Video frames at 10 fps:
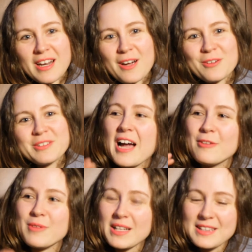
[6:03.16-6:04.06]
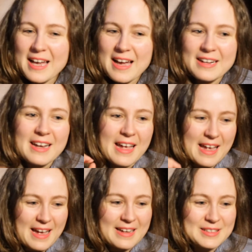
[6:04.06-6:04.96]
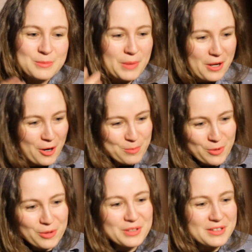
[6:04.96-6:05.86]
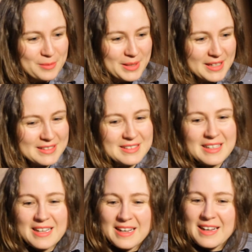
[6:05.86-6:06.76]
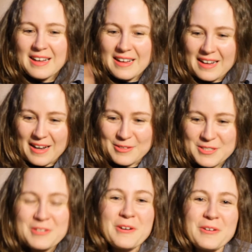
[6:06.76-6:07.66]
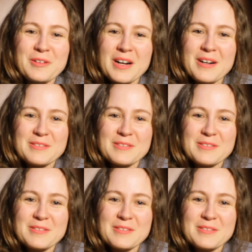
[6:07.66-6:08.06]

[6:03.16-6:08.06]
out. I read that and my heart broke a little bit. There isn't